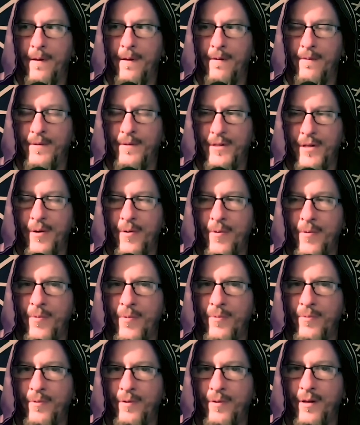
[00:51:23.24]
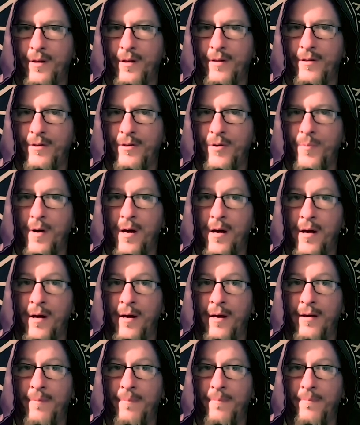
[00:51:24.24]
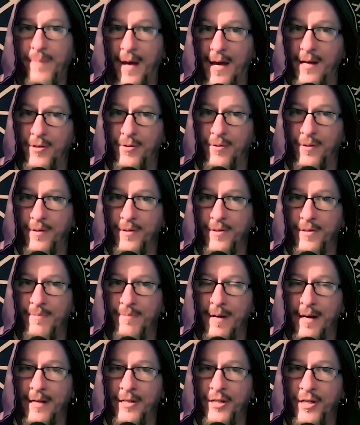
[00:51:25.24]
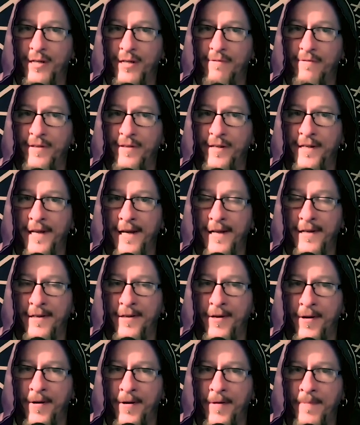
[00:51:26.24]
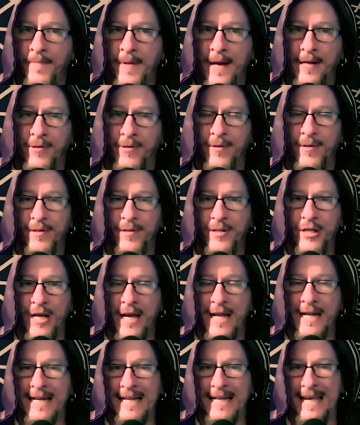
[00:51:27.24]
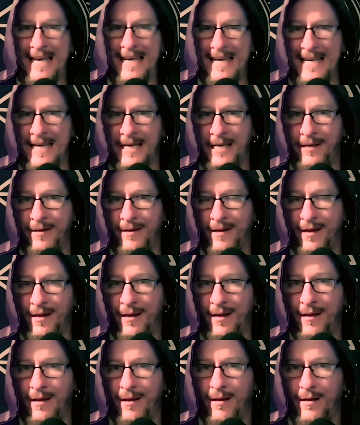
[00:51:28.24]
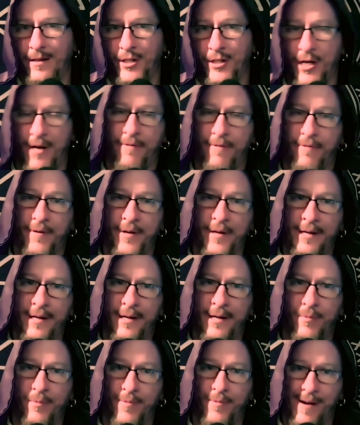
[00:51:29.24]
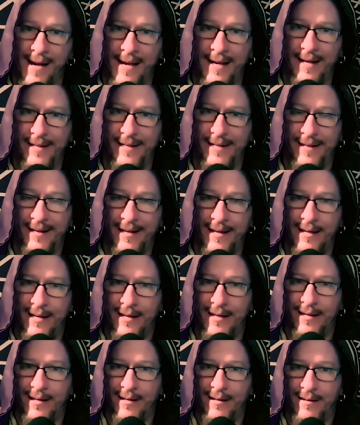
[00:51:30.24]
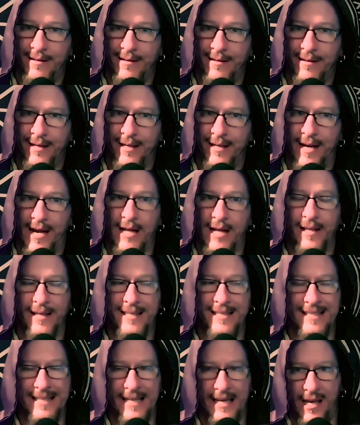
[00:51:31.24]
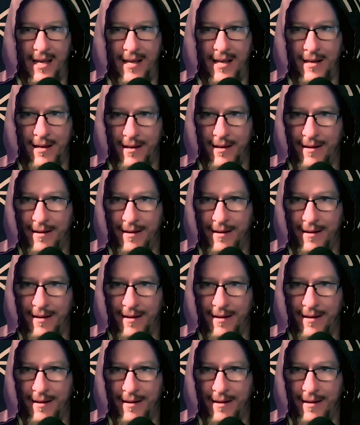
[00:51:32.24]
So to my patrons, my chieftain and Jarl patrons, Janet King, Jeffrey Wright, and Alex D.